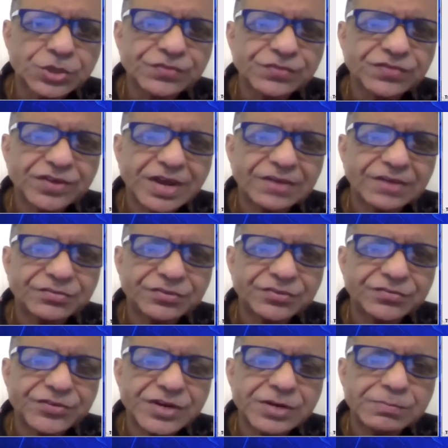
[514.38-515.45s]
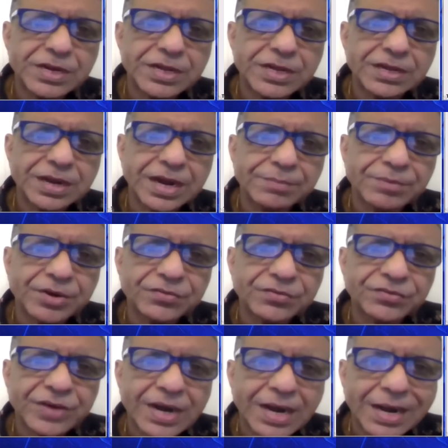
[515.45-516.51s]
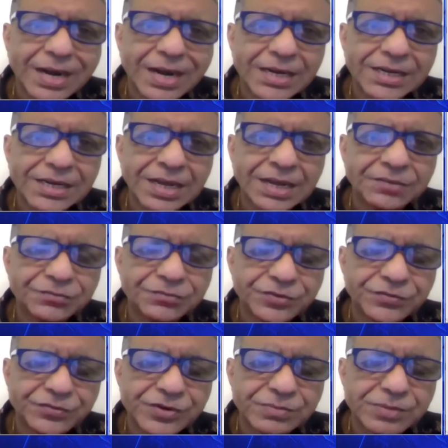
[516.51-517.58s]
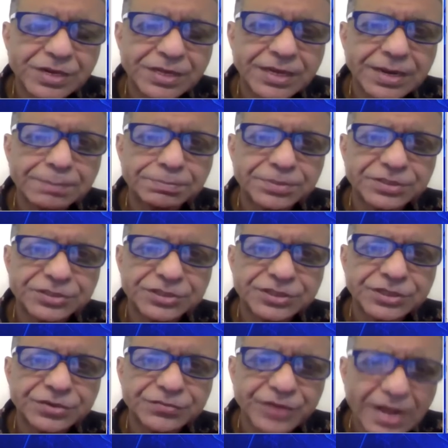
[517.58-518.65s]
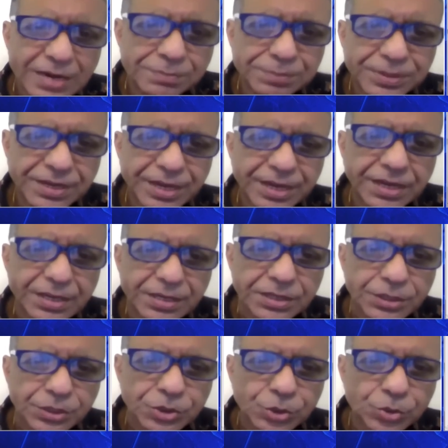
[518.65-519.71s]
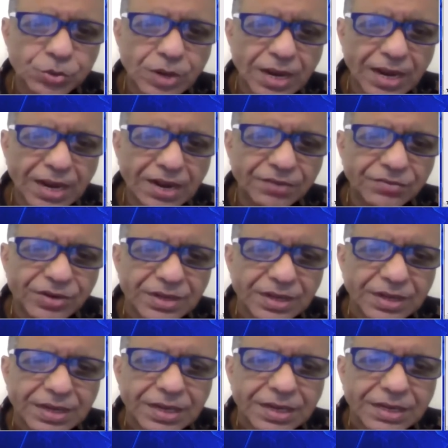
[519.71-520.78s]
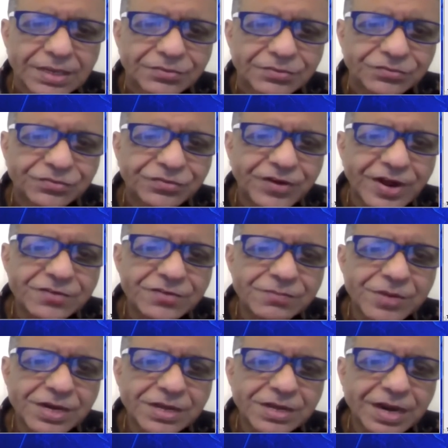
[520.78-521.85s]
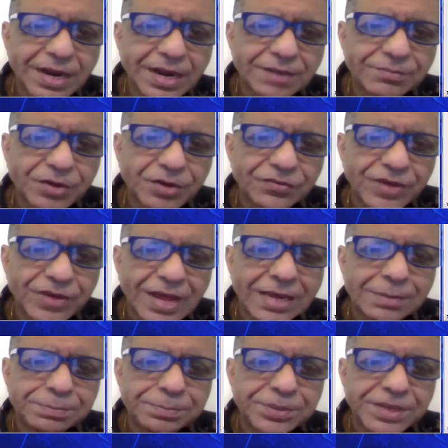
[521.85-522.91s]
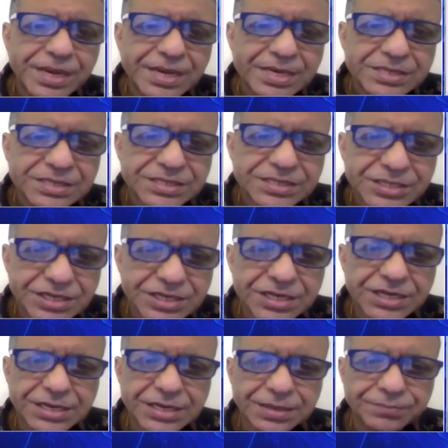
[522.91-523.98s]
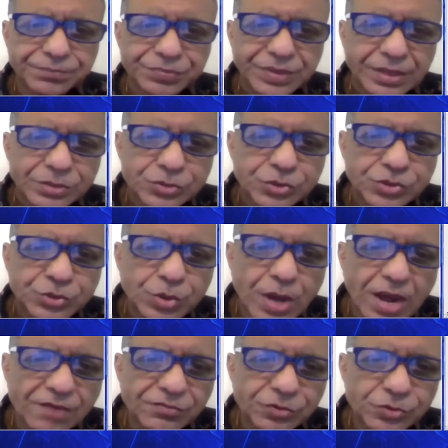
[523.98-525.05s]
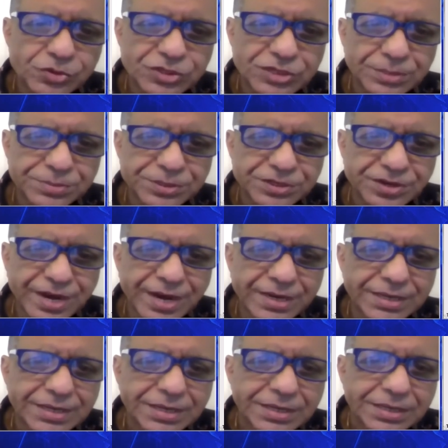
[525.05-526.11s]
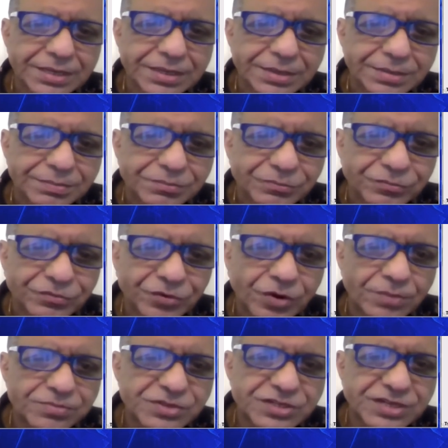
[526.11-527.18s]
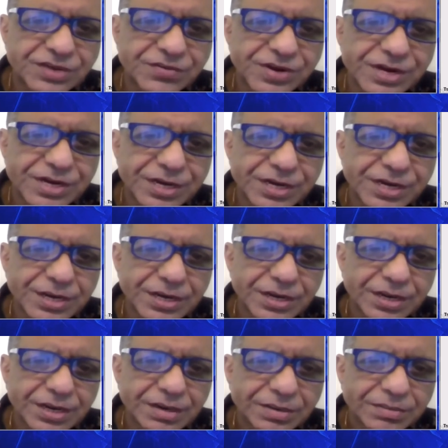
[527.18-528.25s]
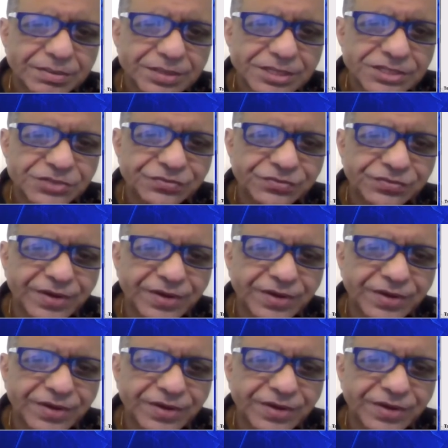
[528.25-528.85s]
So if you have 15 milligram of LDL, 15 milligram percent of LPA, you have 5 milligram of LPA-C. So you have to subtract from 70 this